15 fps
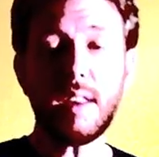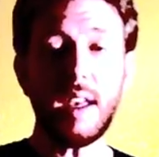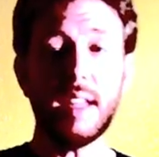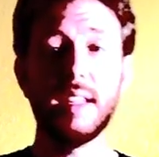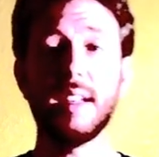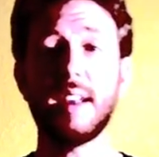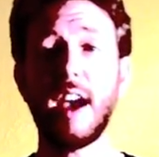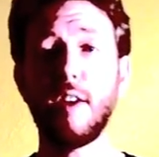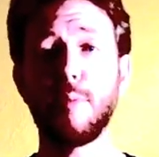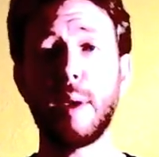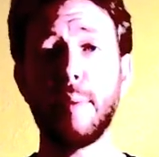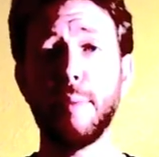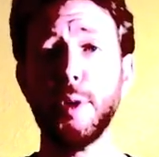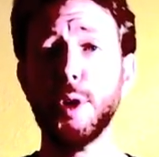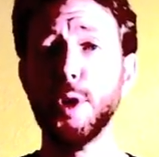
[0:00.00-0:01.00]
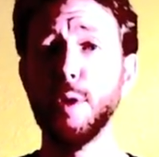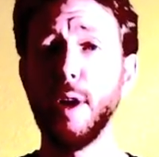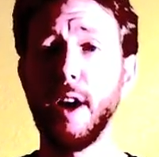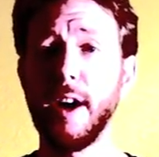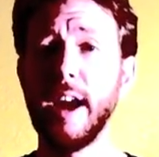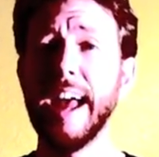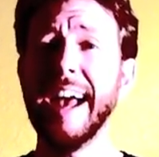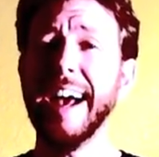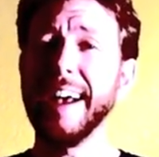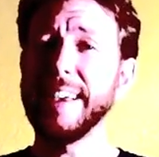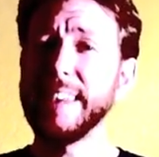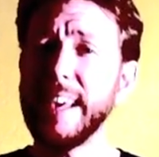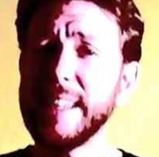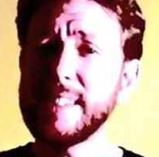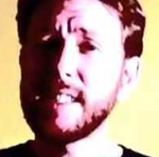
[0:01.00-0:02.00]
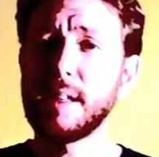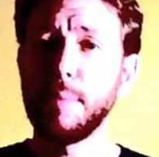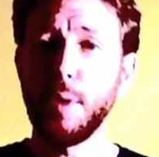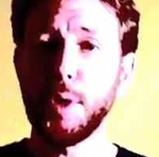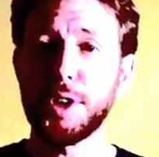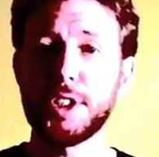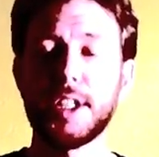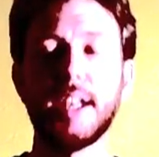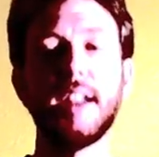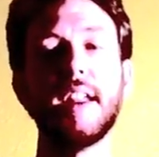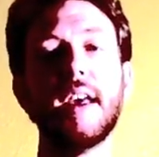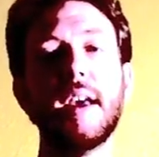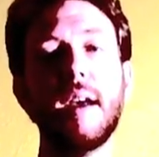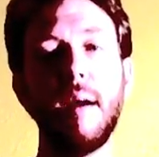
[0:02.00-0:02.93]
And then you have people who are against abortion,